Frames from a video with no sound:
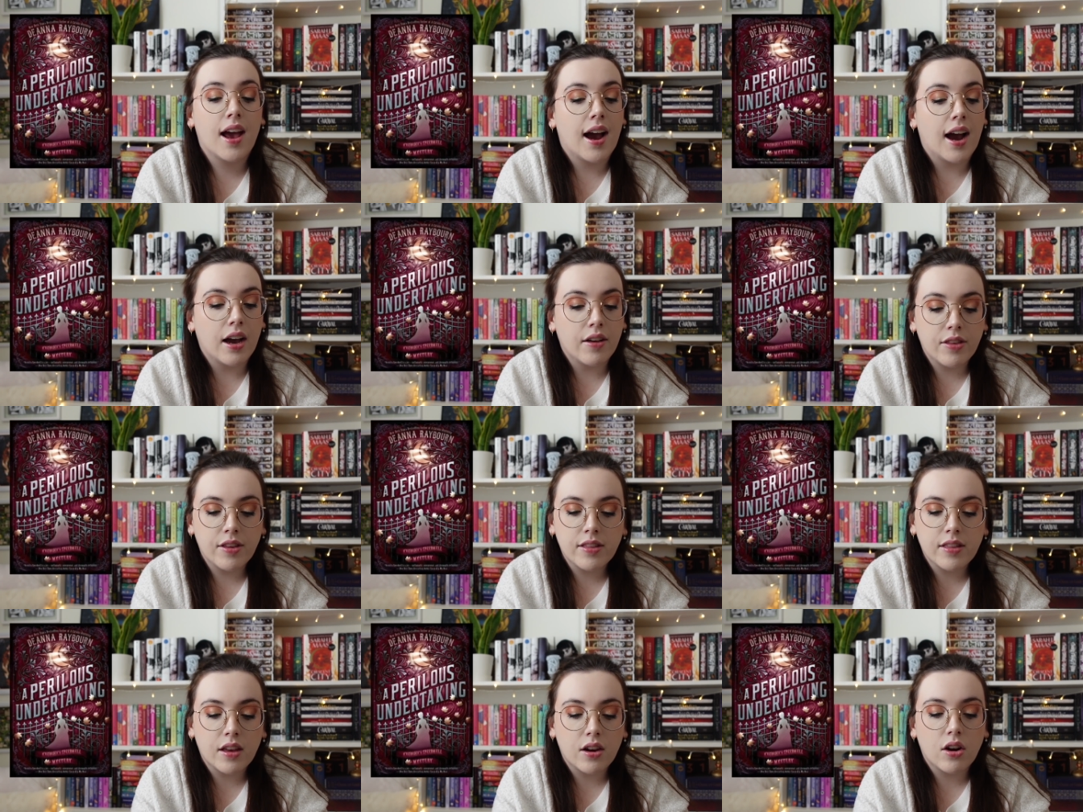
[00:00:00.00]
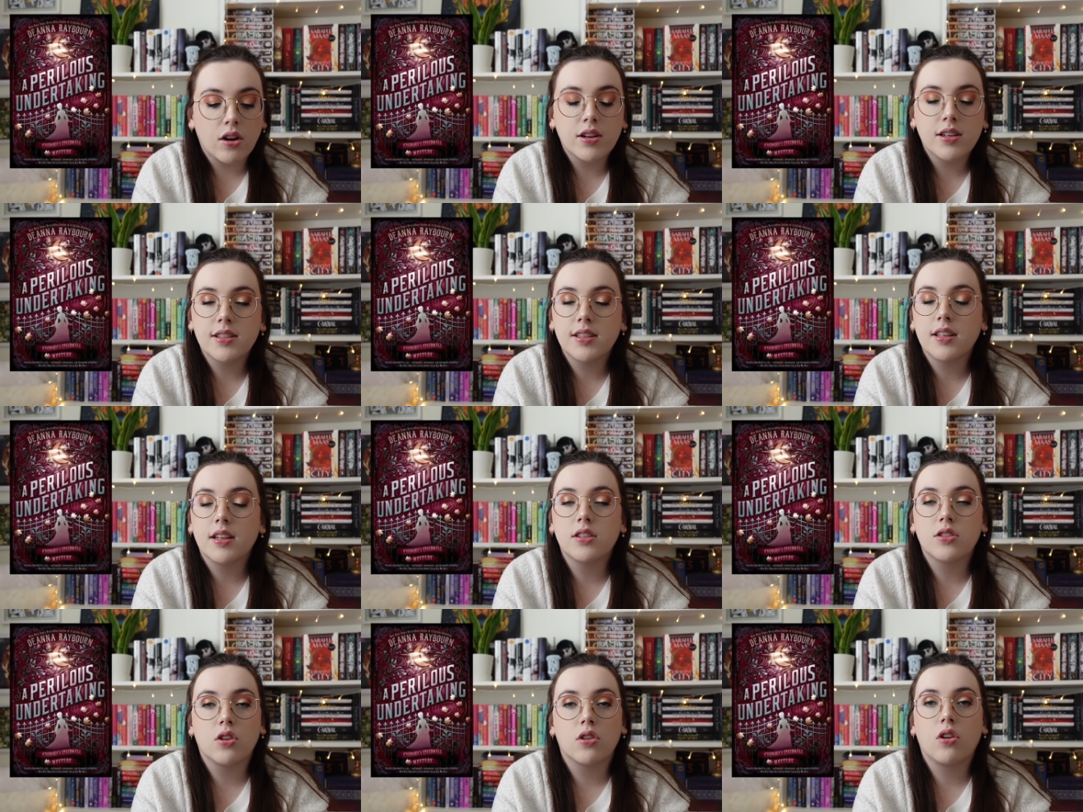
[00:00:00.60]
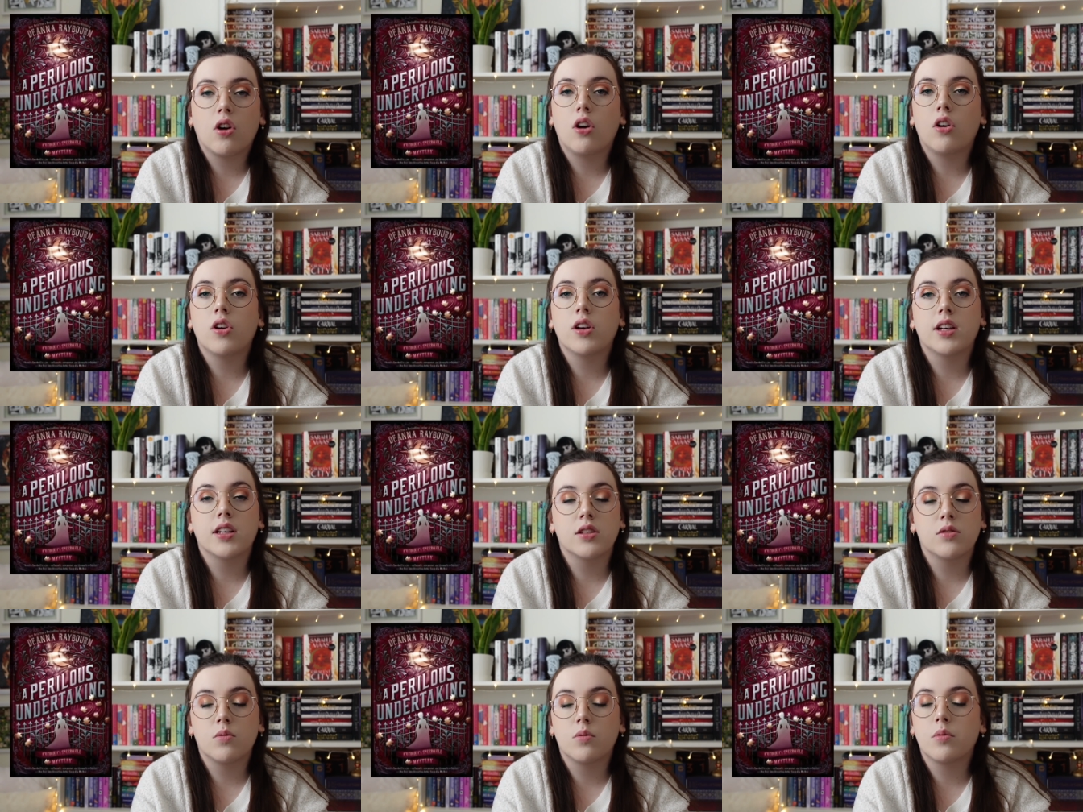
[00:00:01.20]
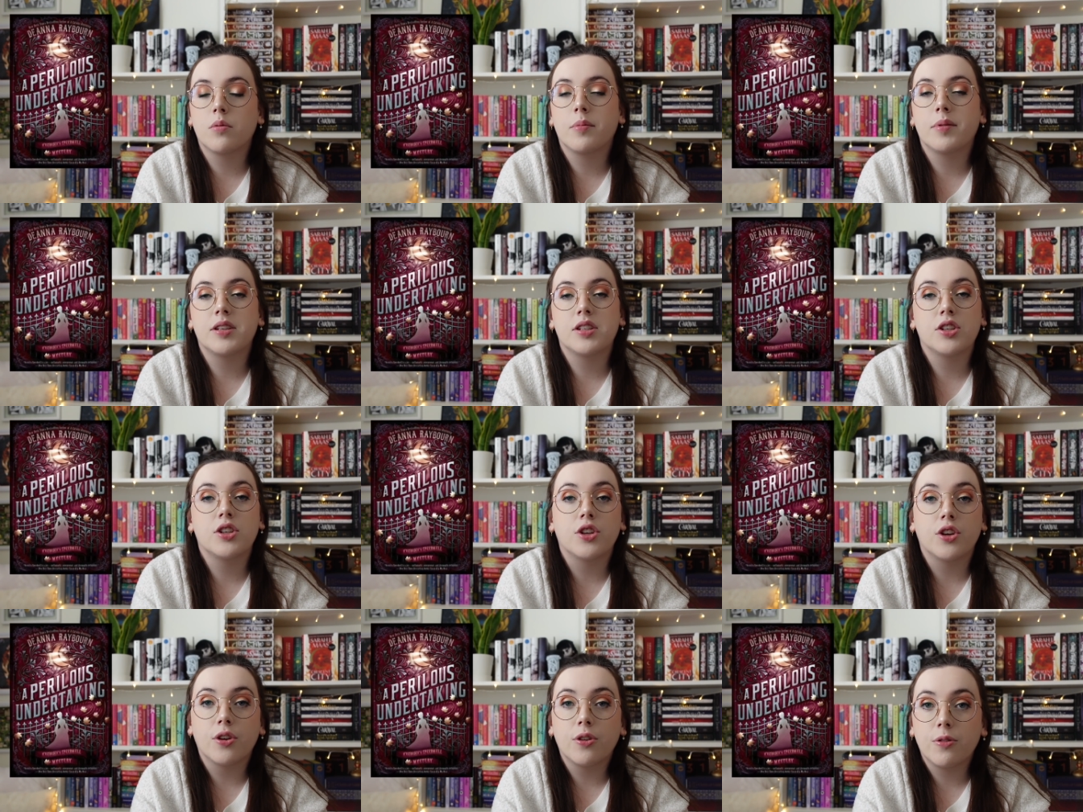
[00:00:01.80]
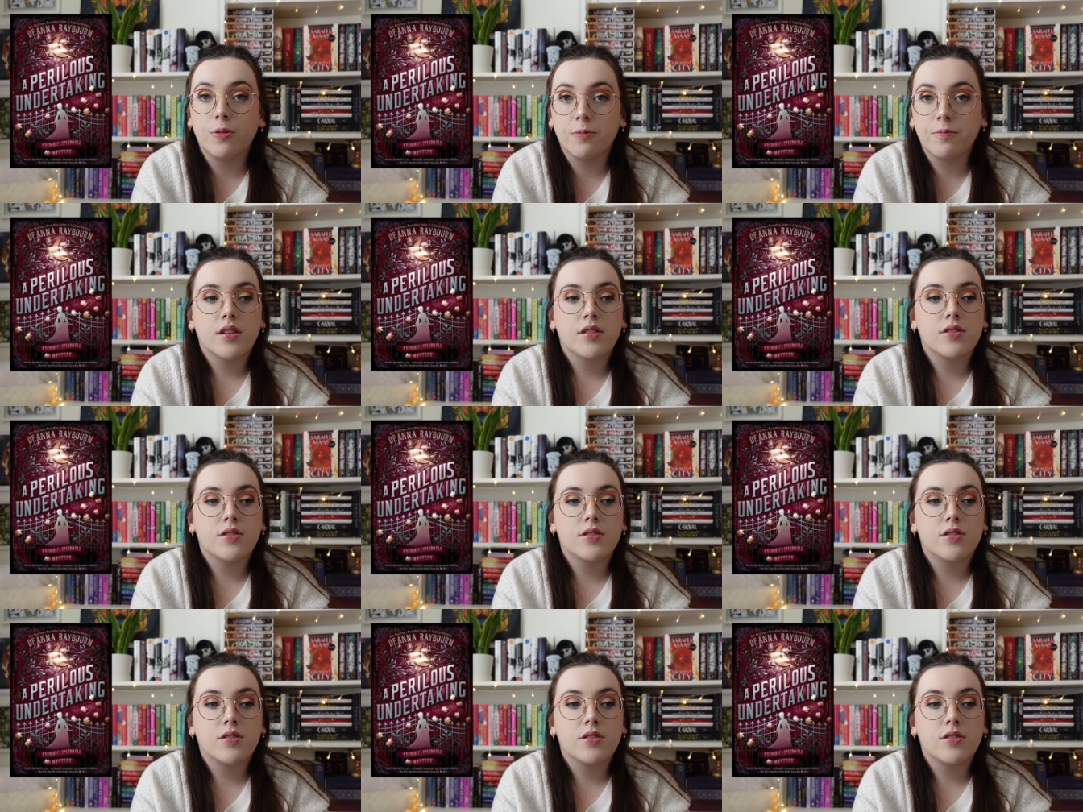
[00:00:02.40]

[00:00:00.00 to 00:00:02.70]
I think that honestly that's our calling that's what we're meant to do.